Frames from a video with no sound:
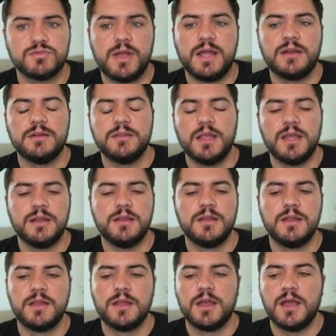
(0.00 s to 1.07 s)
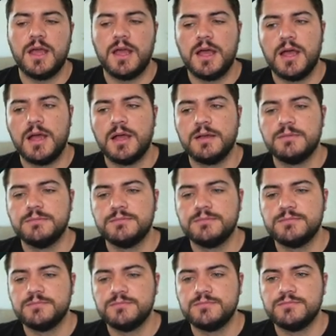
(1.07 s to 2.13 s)
rather than uh,
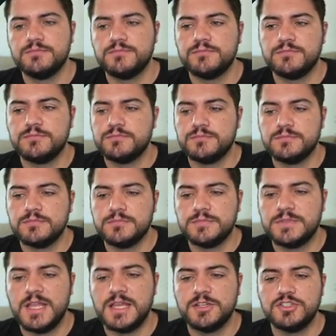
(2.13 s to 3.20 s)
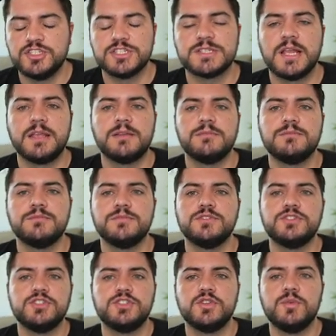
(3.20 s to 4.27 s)
than just like
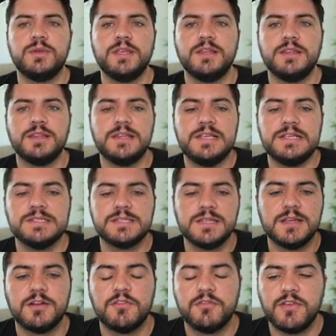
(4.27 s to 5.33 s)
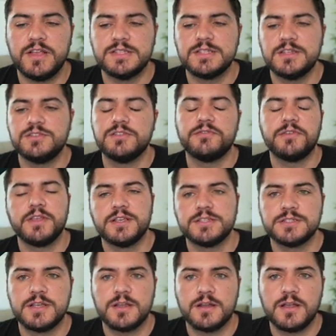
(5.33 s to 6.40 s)
doing these little things that you think is
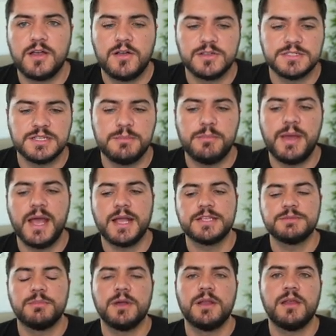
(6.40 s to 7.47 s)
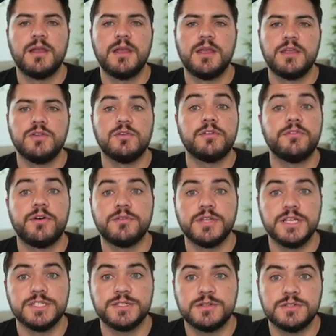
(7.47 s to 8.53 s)
gonna cause impact, but your
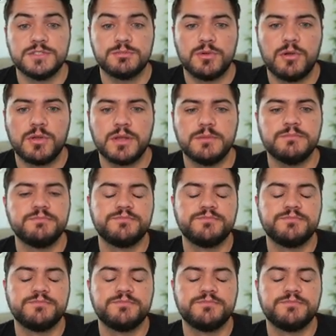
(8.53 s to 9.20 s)
foundation is broken.